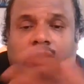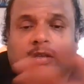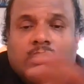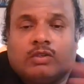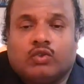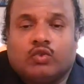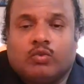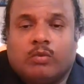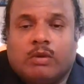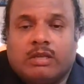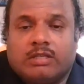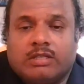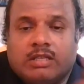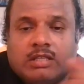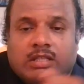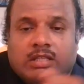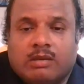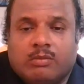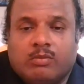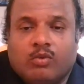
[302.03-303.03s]
Subhash
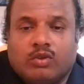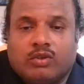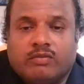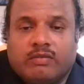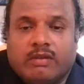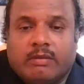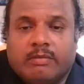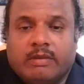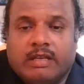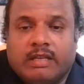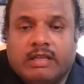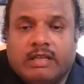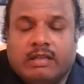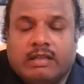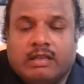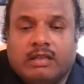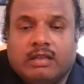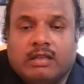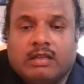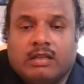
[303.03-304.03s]
Chandra Bose family,
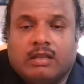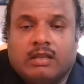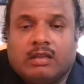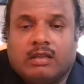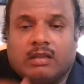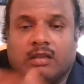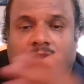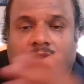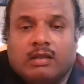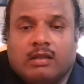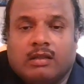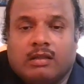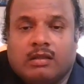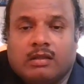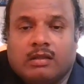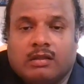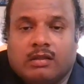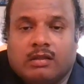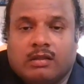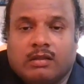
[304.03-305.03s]

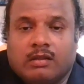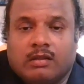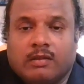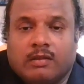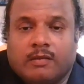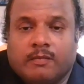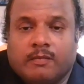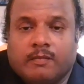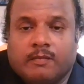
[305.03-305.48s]
uh,